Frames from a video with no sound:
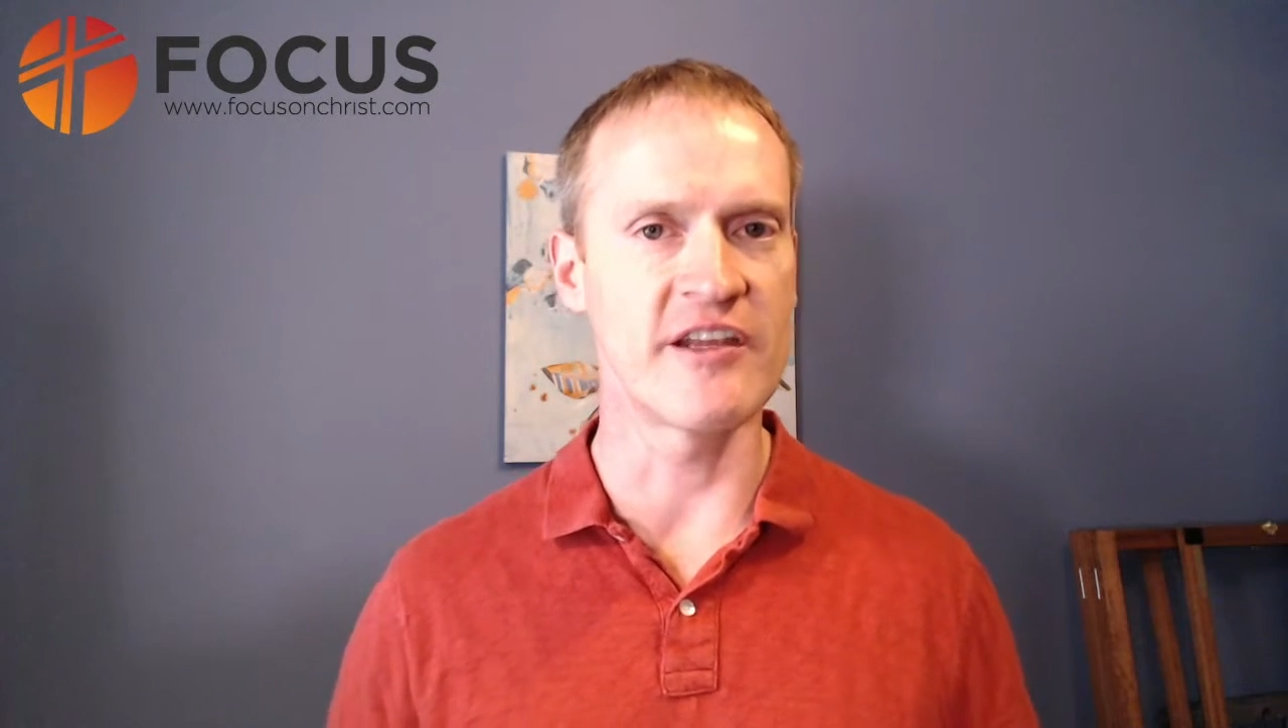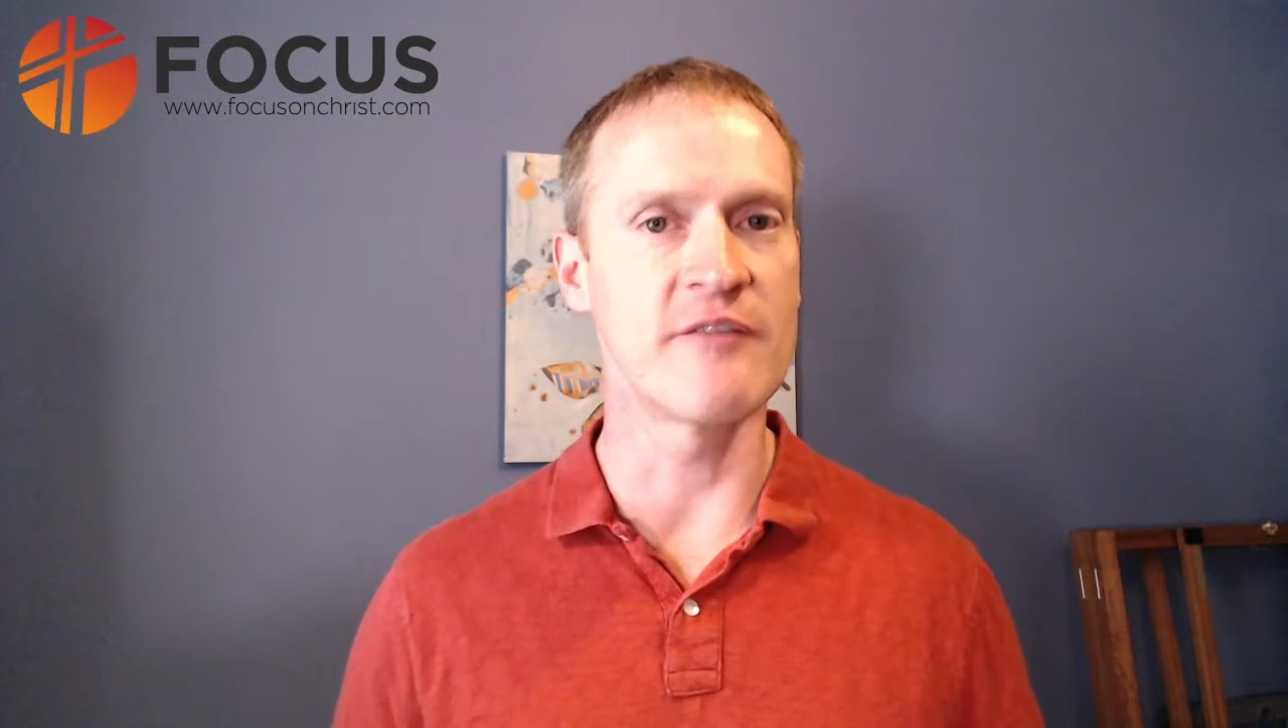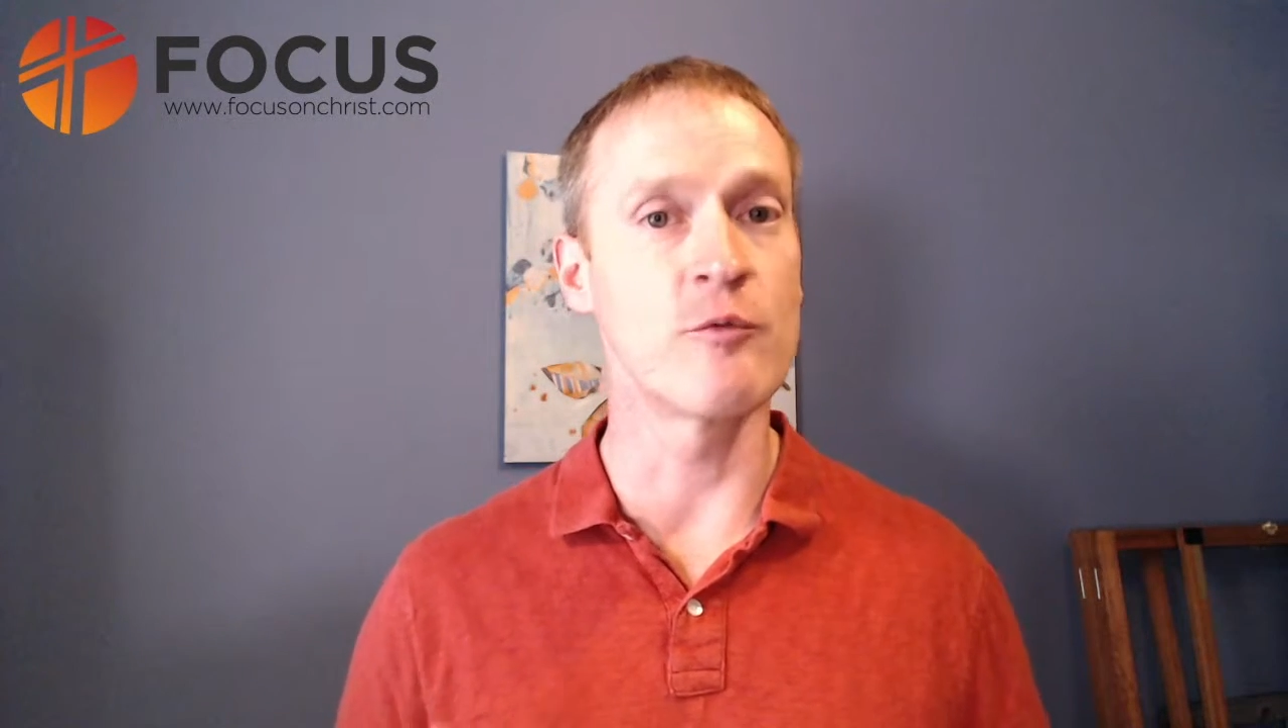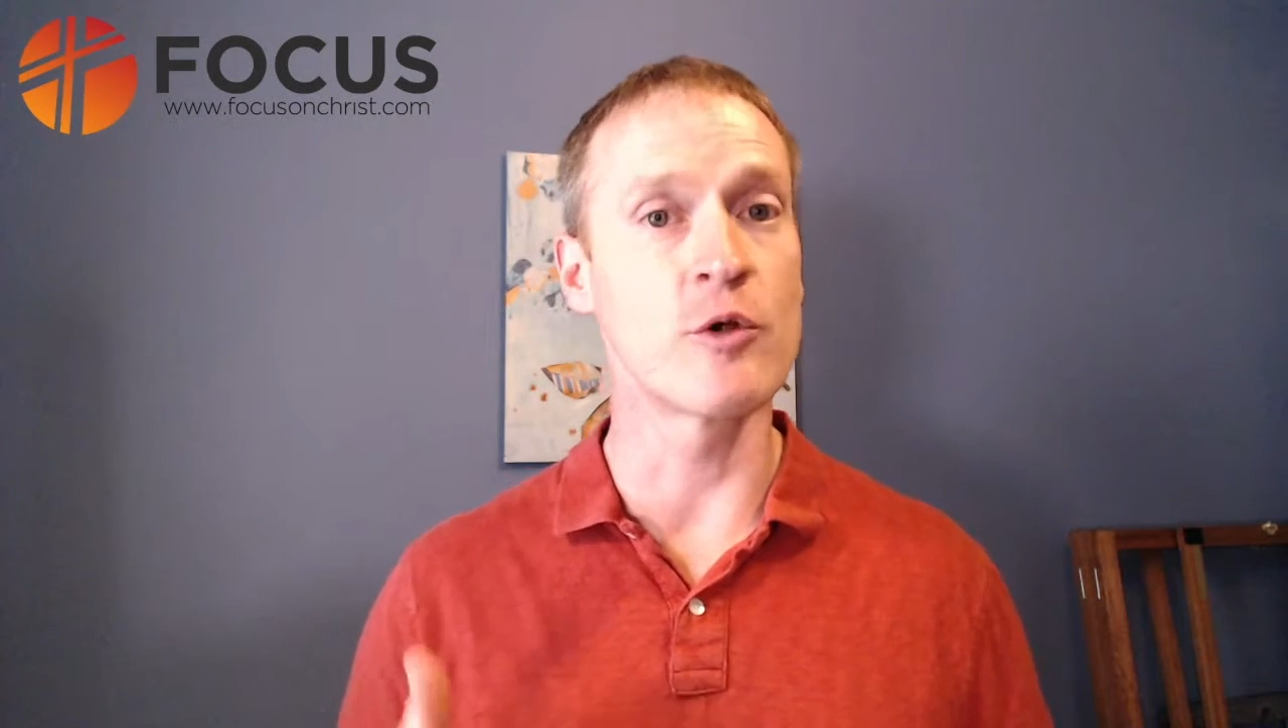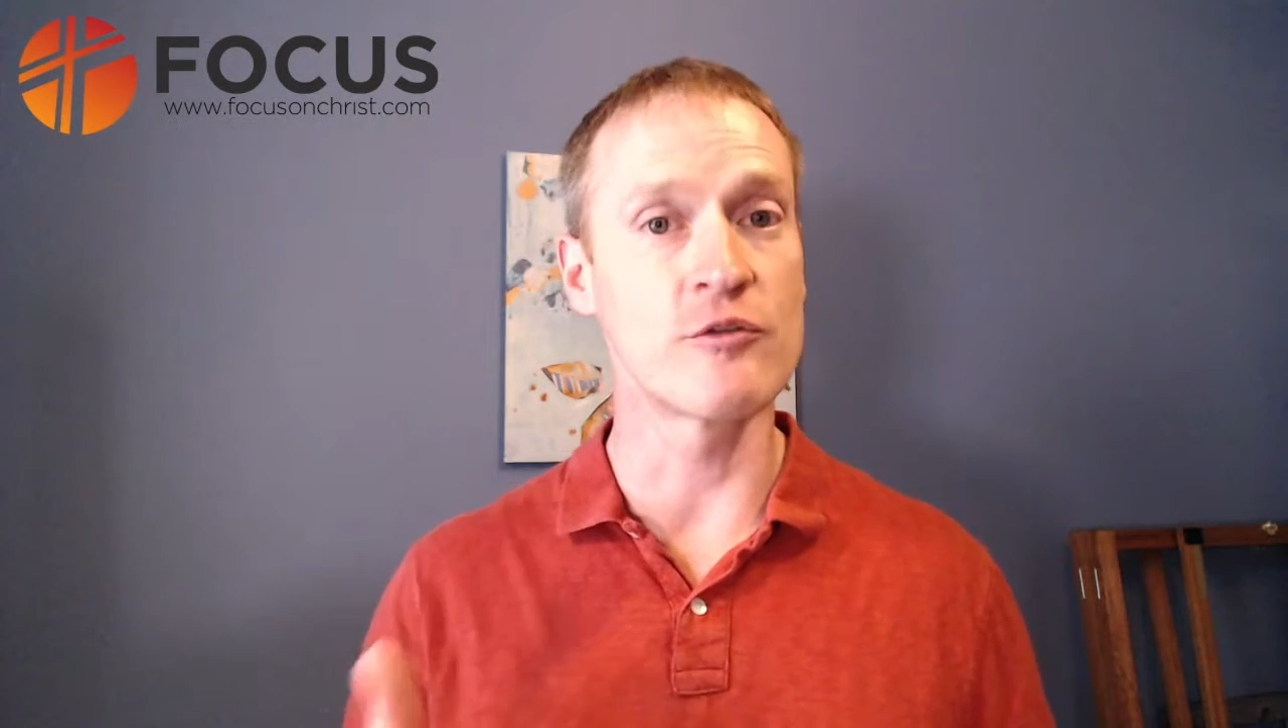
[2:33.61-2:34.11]
that
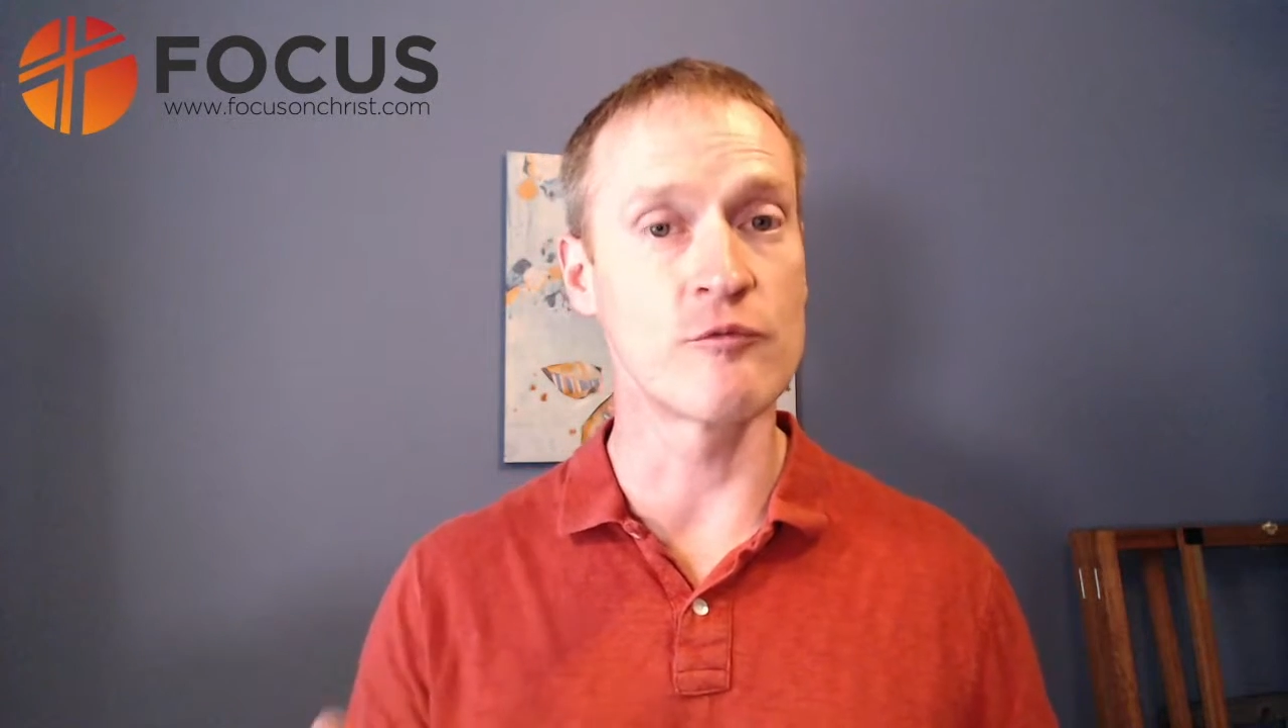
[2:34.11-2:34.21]
have